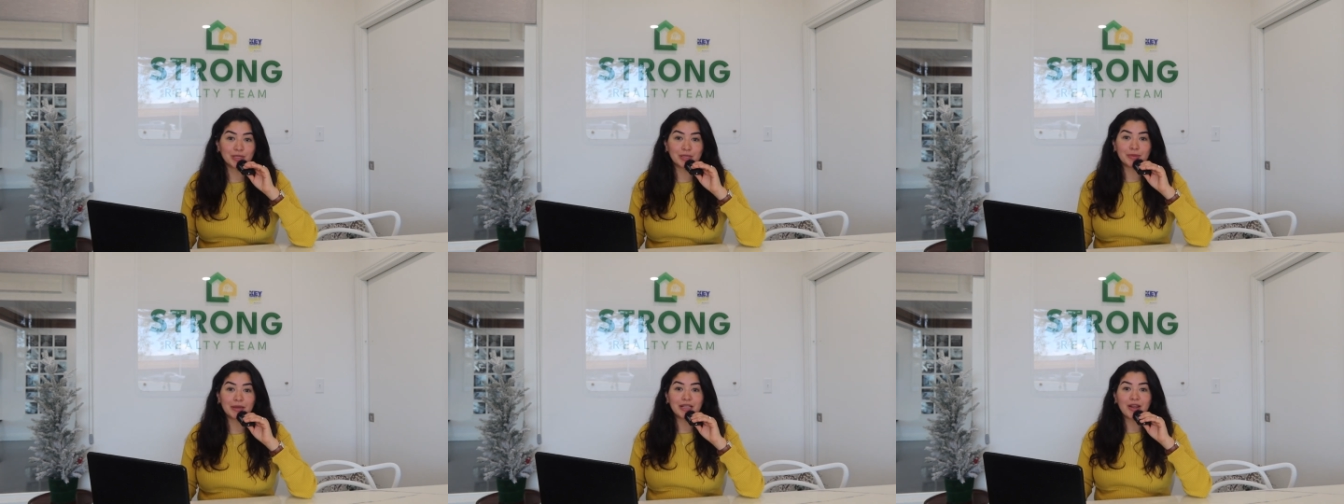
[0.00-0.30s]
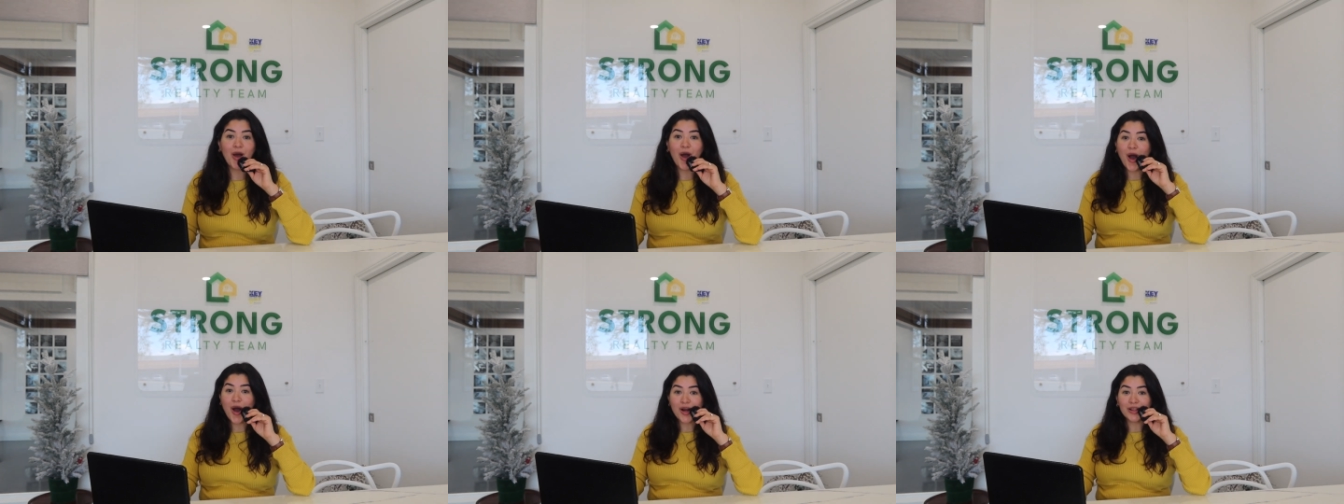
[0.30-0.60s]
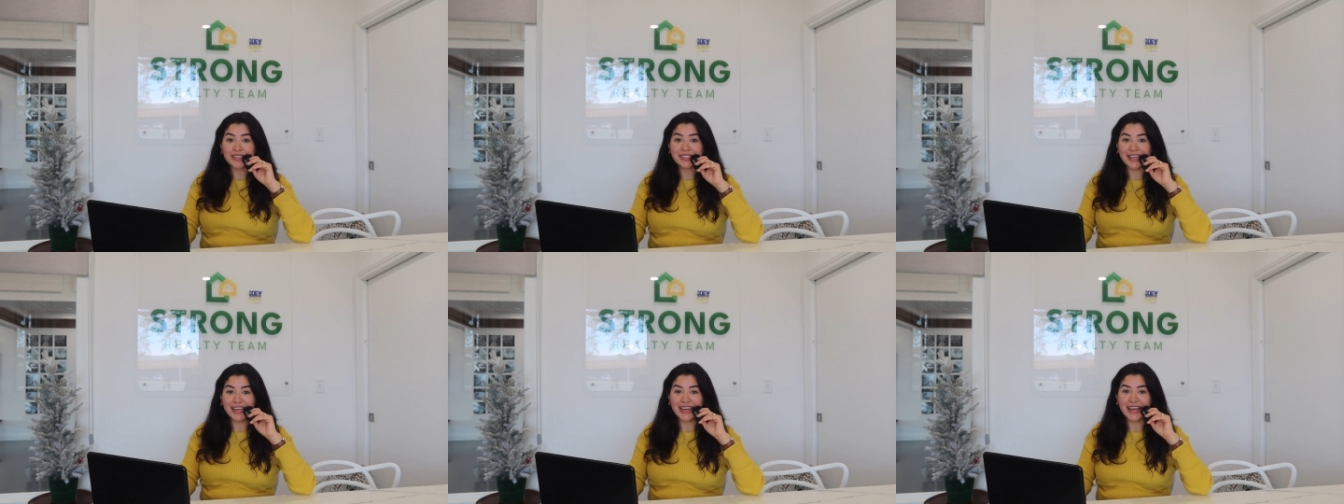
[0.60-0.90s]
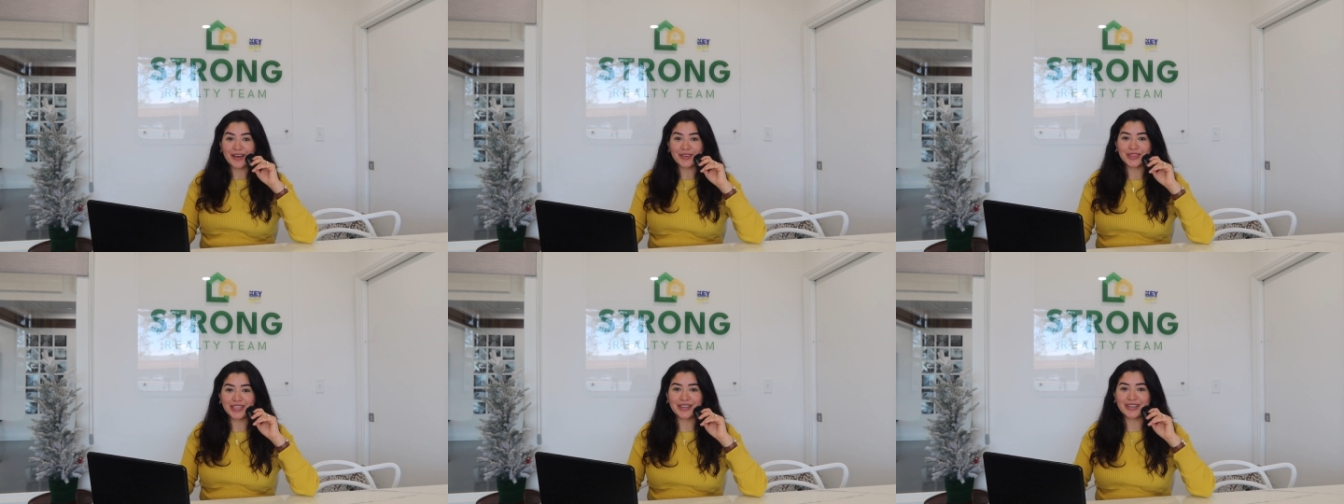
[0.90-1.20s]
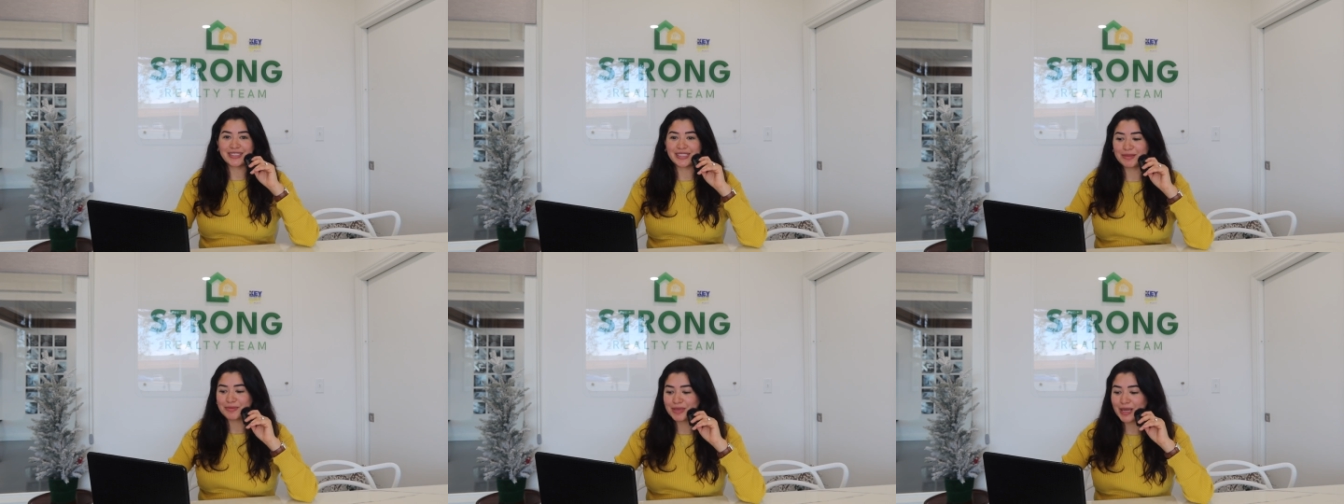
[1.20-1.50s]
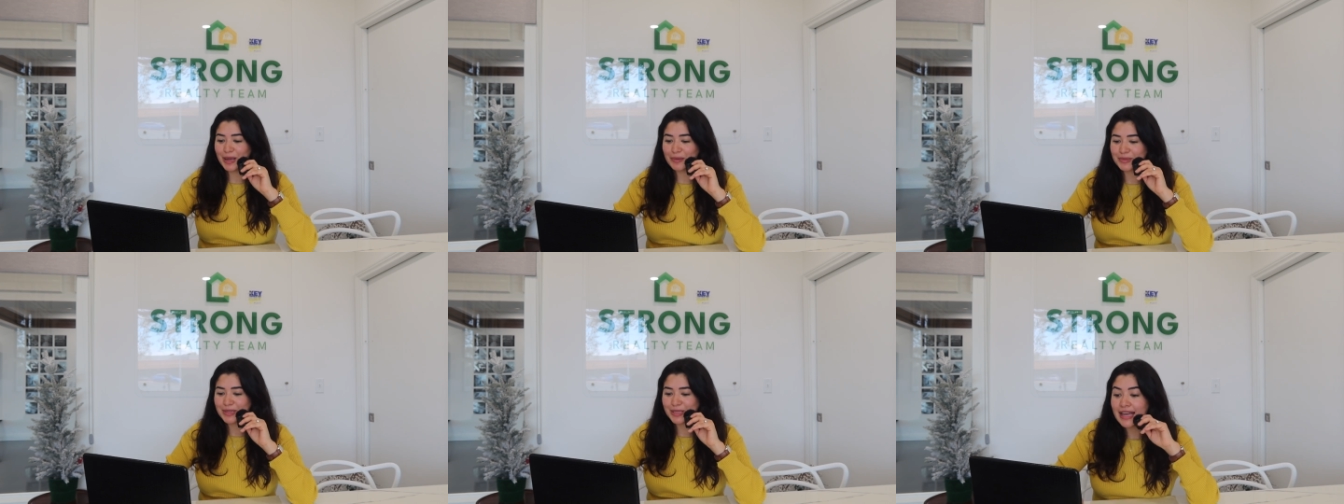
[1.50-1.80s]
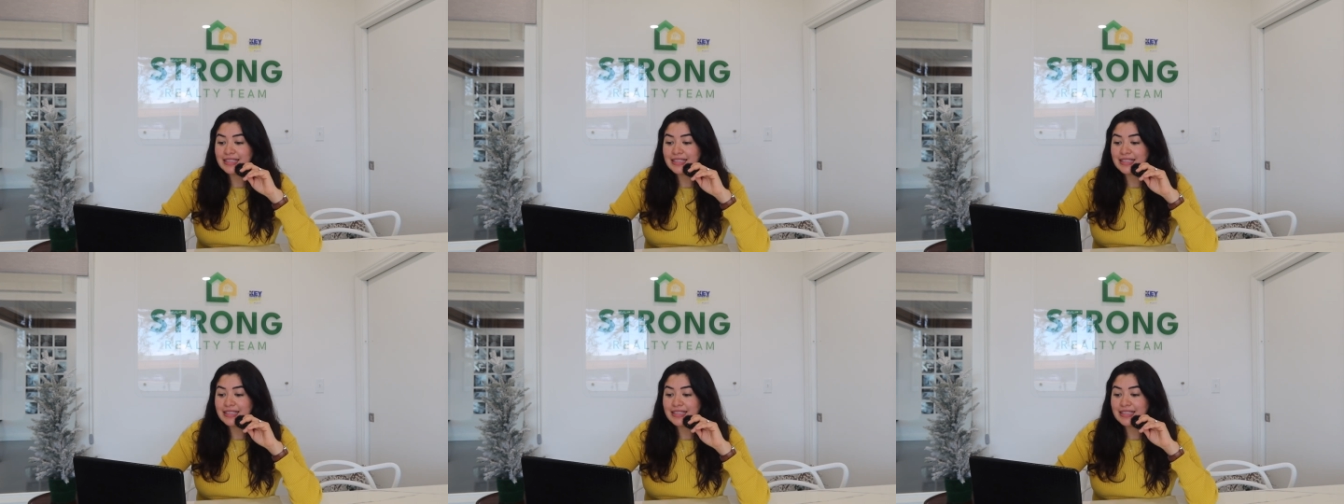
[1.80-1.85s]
We spend all day out there sometimes.